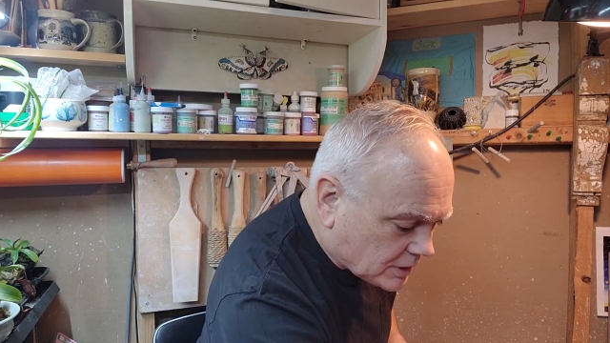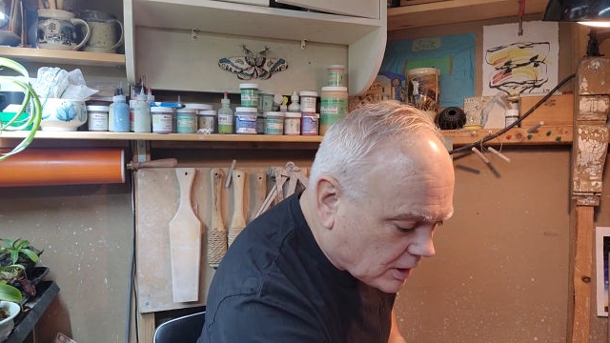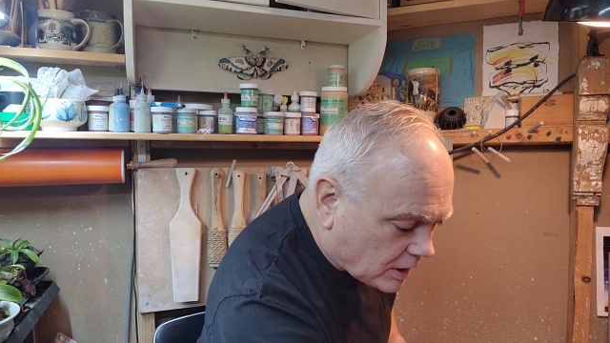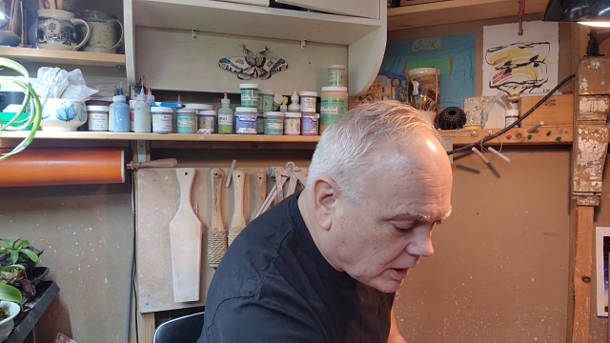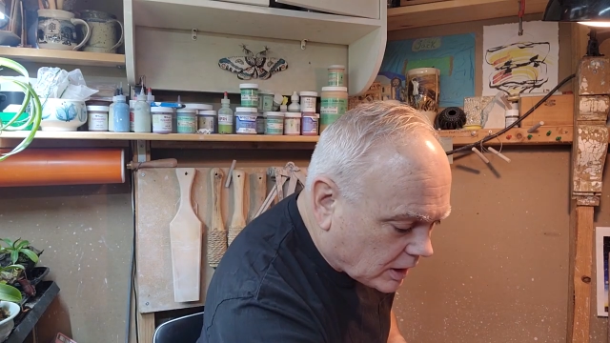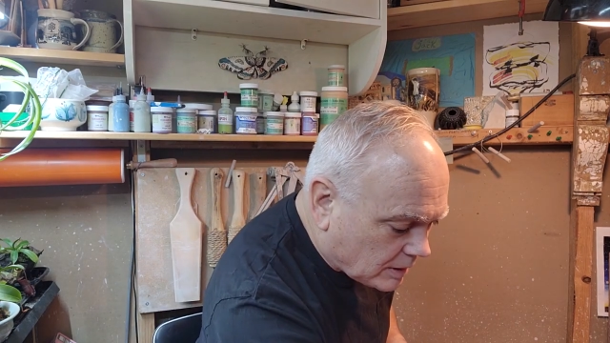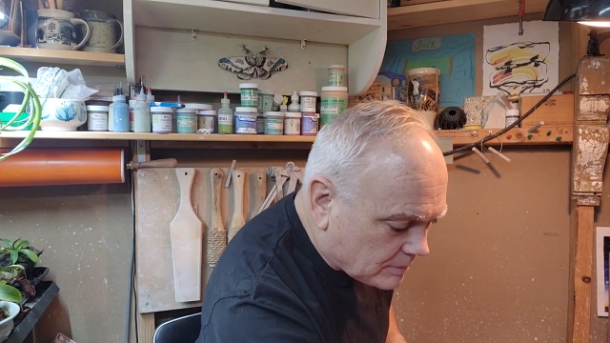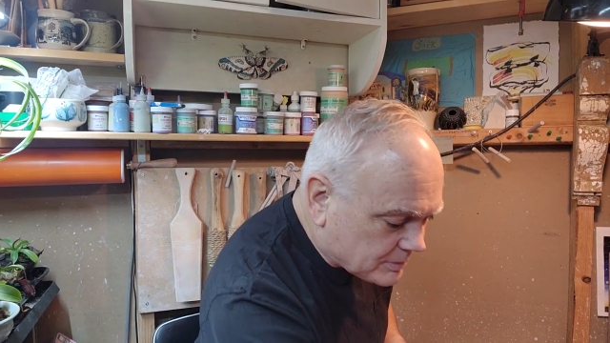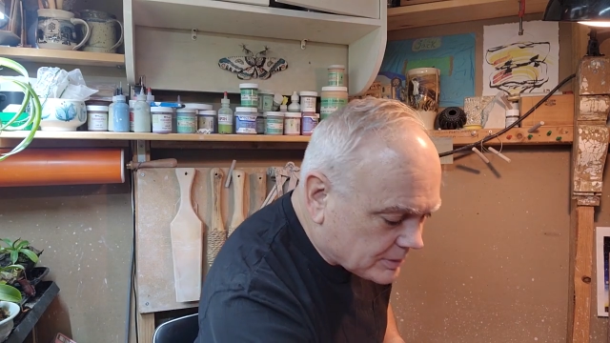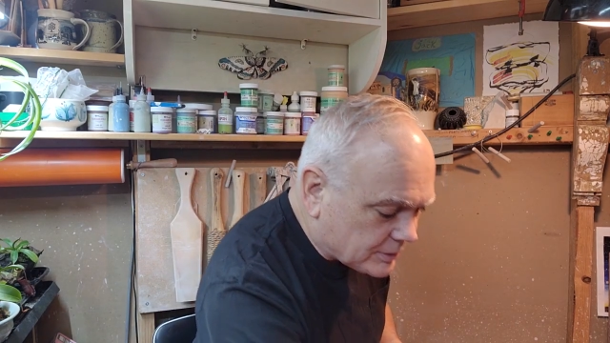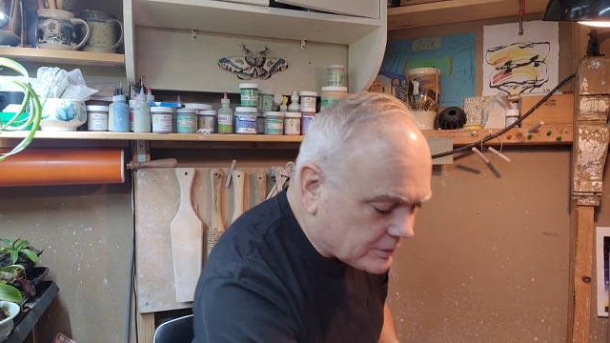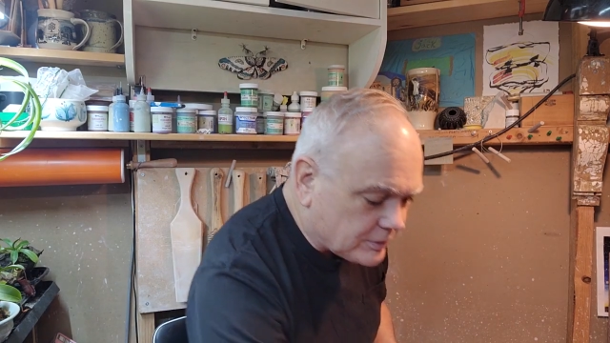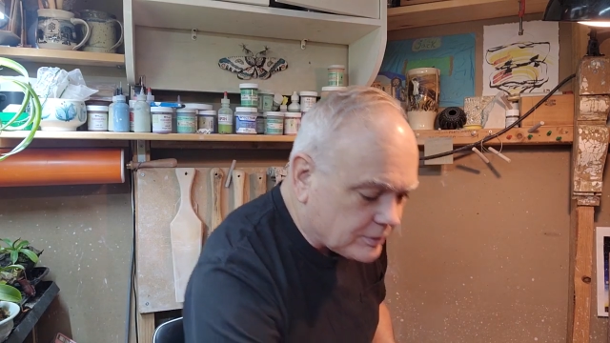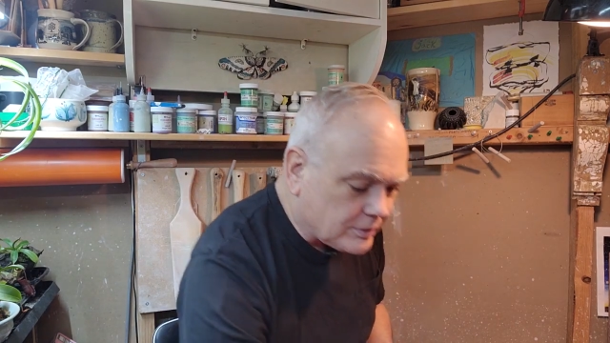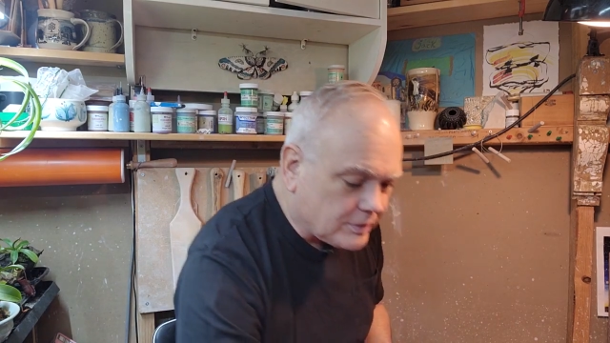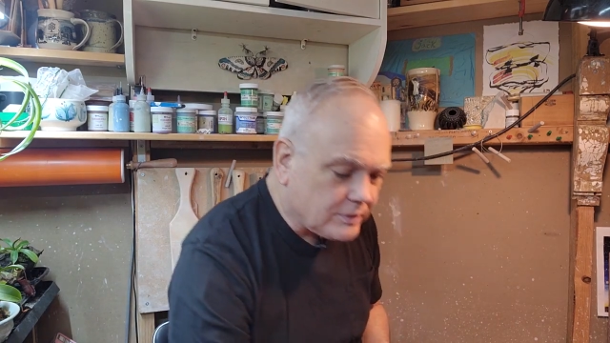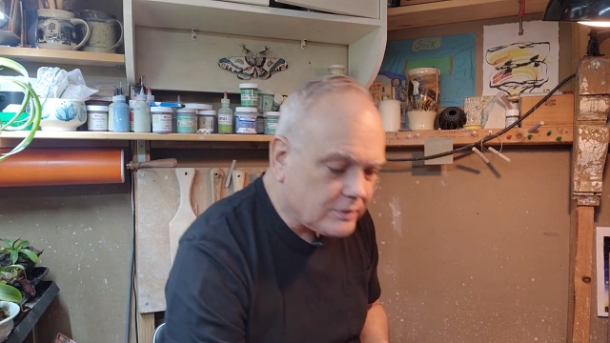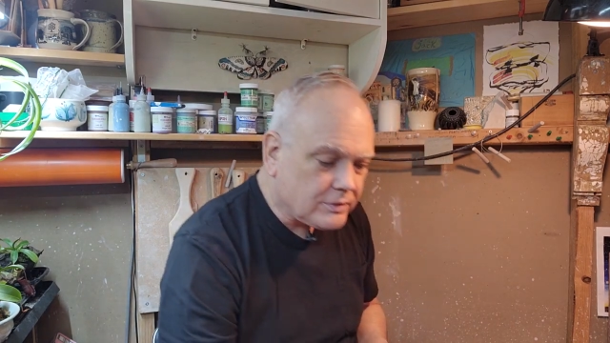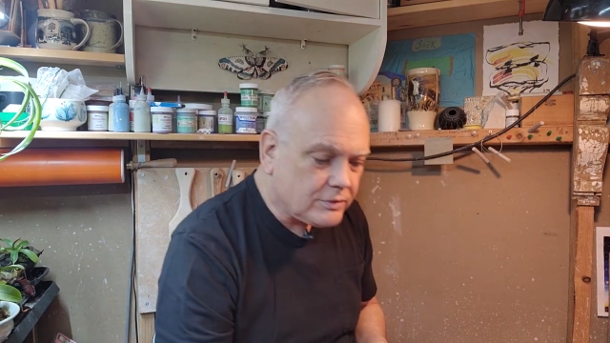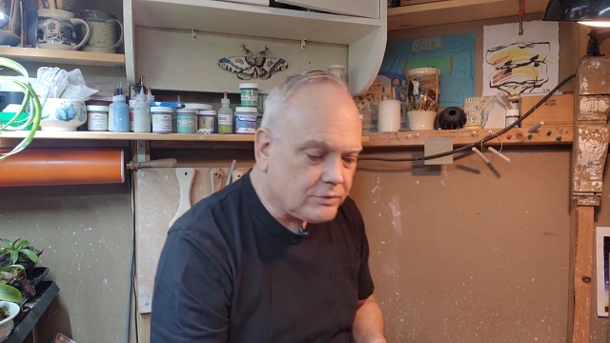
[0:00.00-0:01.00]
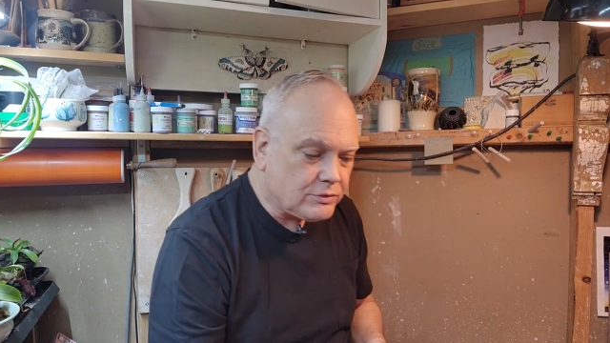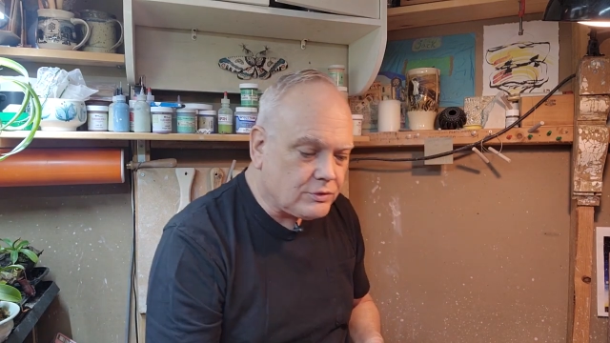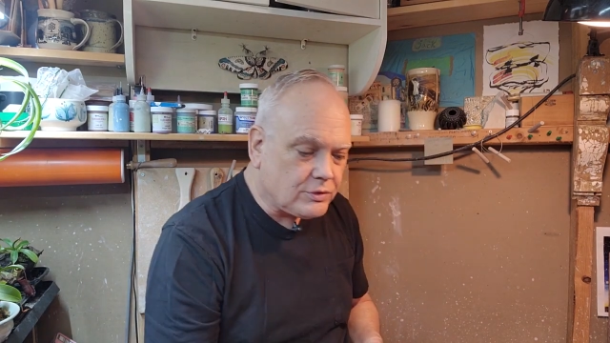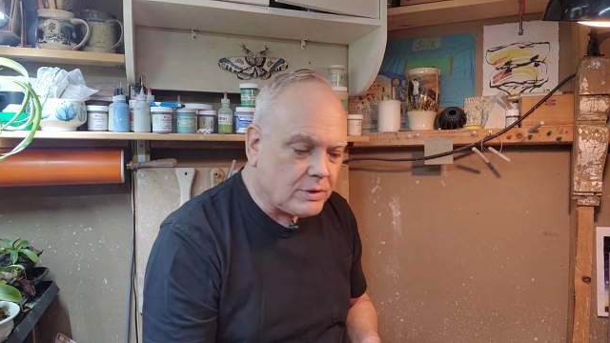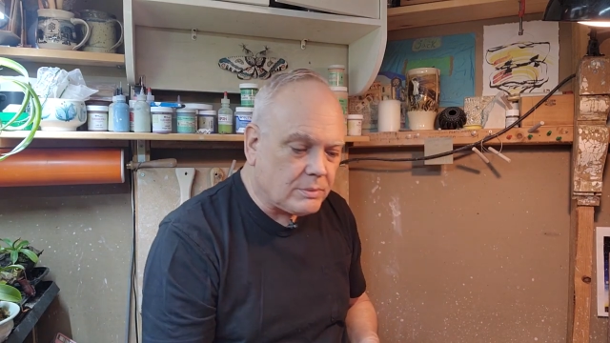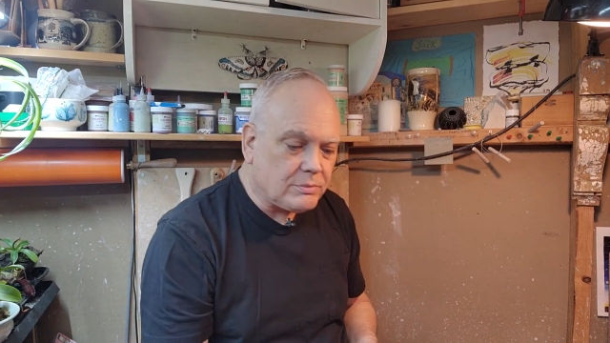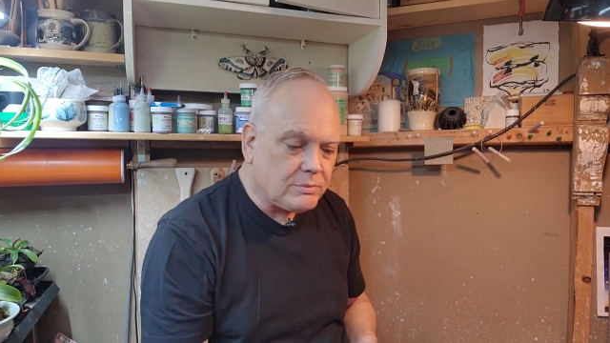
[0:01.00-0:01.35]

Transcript: right? Like this.